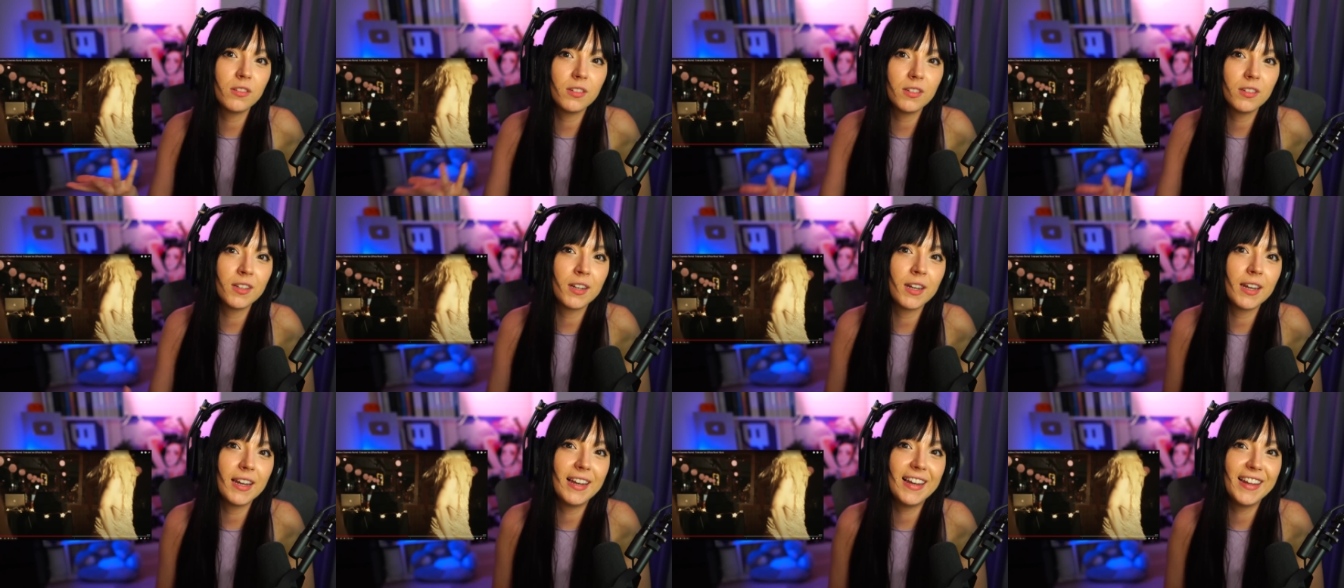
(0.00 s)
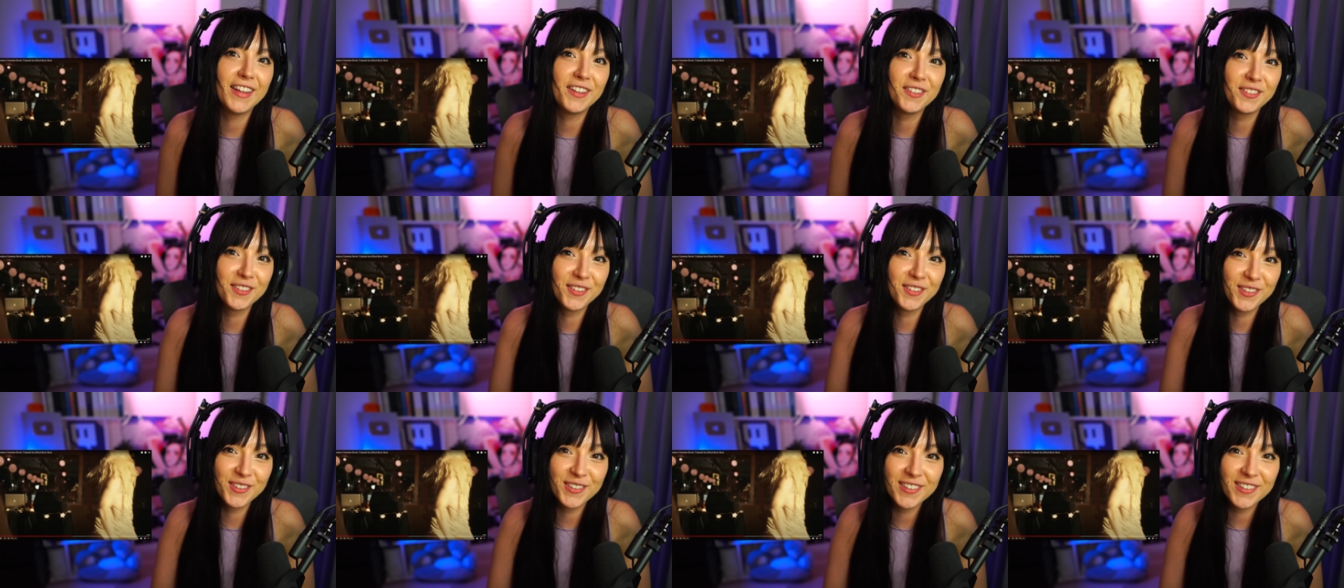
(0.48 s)

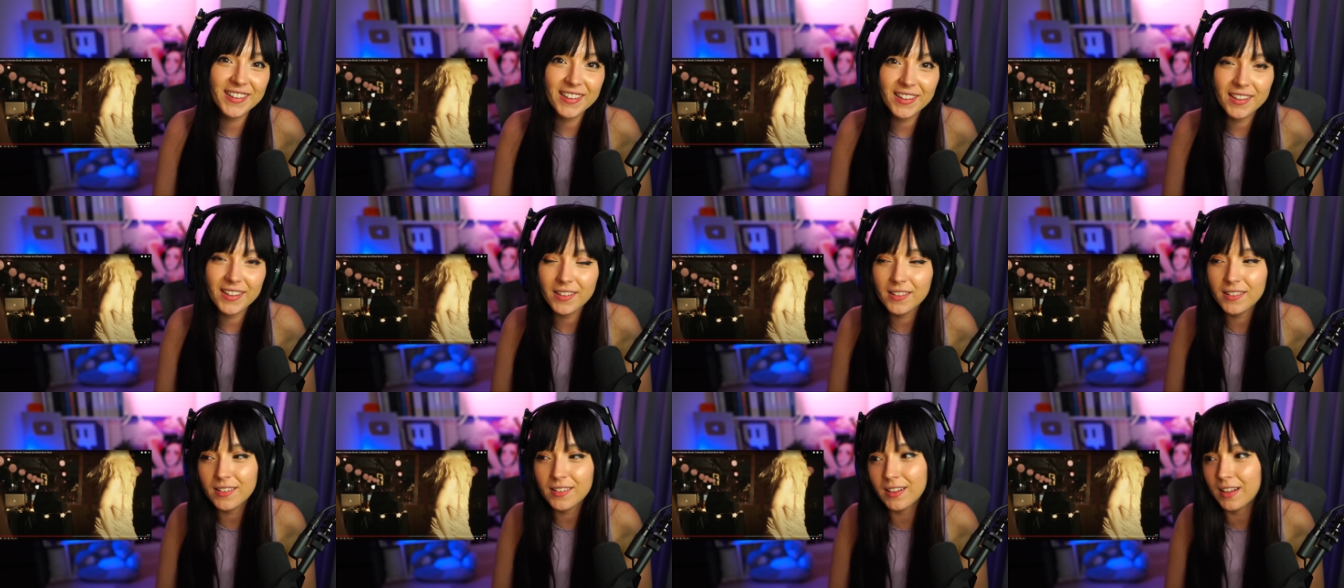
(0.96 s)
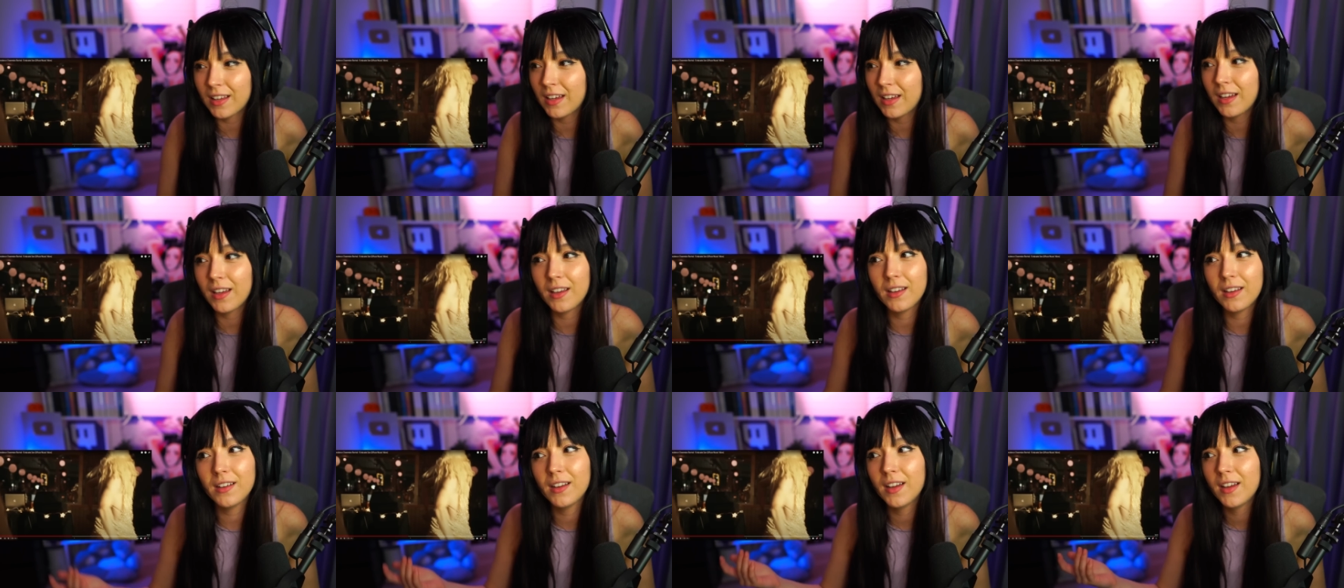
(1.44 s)
relate to it.
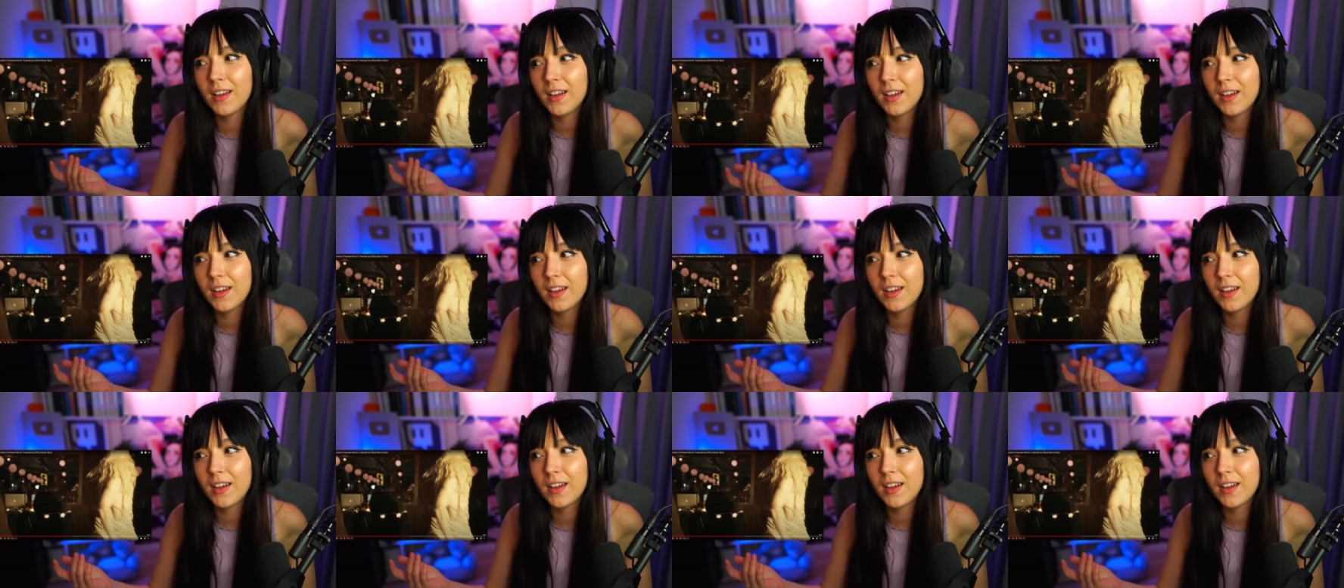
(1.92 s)
Like,